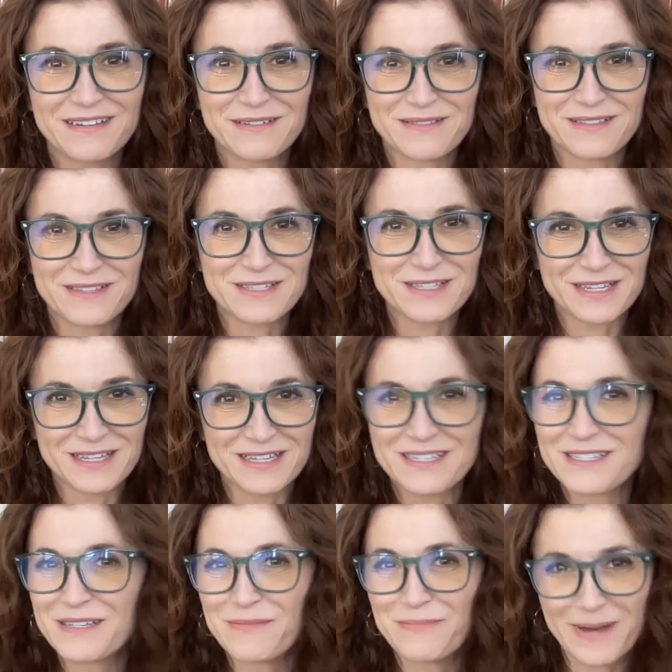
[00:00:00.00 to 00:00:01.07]
This is
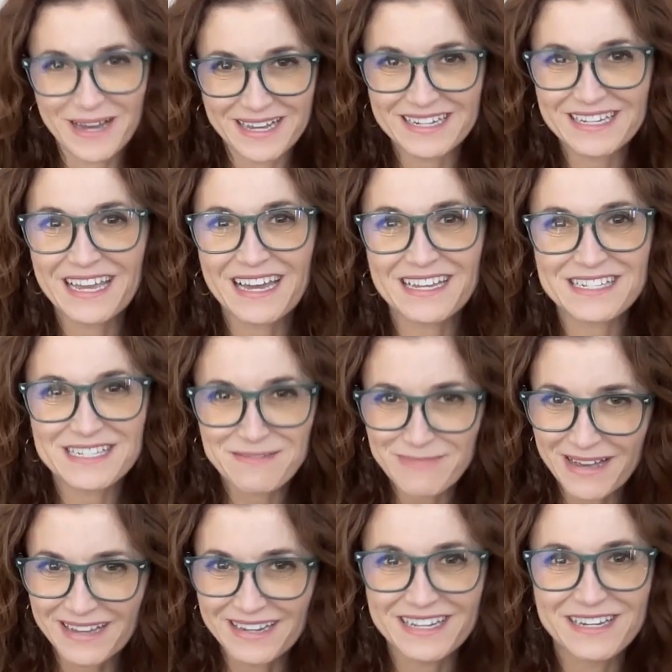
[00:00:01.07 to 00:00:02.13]
a podcast
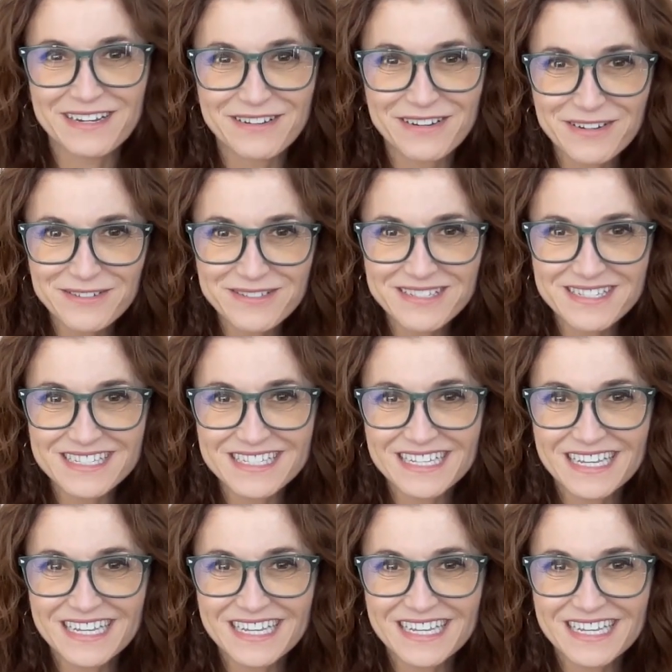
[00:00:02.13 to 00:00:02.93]
about heroes.